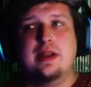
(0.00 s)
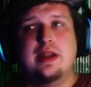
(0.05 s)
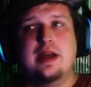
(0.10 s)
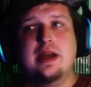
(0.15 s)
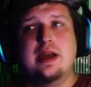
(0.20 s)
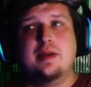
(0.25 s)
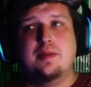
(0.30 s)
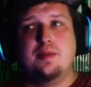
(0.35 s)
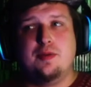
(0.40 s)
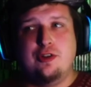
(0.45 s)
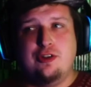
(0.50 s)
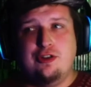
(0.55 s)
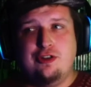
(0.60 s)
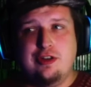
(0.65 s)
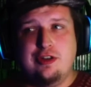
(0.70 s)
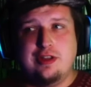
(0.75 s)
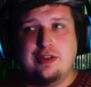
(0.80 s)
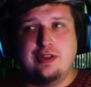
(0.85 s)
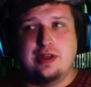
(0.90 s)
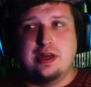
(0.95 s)

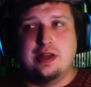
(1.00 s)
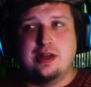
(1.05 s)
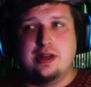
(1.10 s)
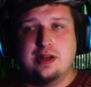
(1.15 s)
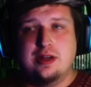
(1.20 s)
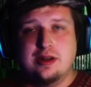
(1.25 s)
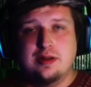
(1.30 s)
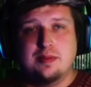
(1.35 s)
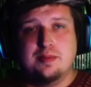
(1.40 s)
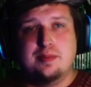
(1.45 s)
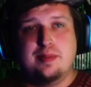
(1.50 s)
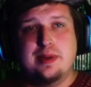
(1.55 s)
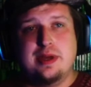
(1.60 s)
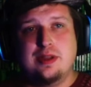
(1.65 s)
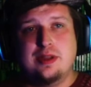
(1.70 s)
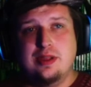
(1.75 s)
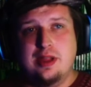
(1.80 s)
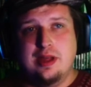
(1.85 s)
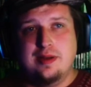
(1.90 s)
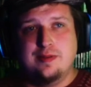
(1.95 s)
appreciate that on a big
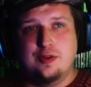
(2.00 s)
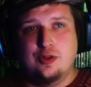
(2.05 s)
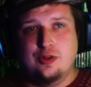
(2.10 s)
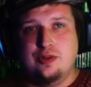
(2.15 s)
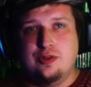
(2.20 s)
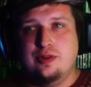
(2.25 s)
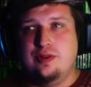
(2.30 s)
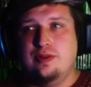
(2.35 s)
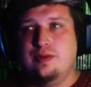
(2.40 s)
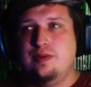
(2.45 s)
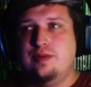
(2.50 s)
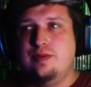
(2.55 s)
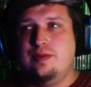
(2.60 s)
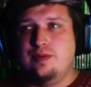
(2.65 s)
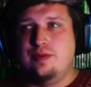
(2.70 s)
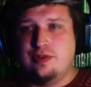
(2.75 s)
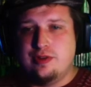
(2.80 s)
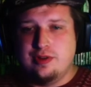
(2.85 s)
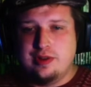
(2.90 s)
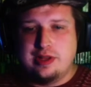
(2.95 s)
level, dude.
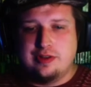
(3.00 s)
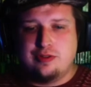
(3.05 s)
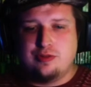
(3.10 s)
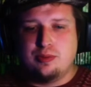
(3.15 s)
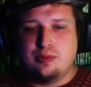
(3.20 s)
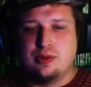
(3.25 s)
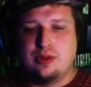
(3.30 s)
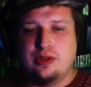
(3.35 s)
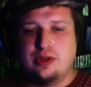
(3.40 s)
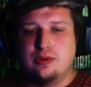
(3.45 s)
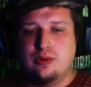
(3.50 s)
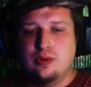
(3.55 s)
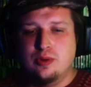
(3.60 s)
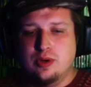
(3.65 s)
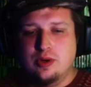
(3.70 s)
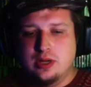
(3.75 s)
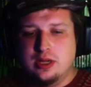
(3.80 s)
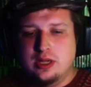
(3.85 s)
So that's really cool.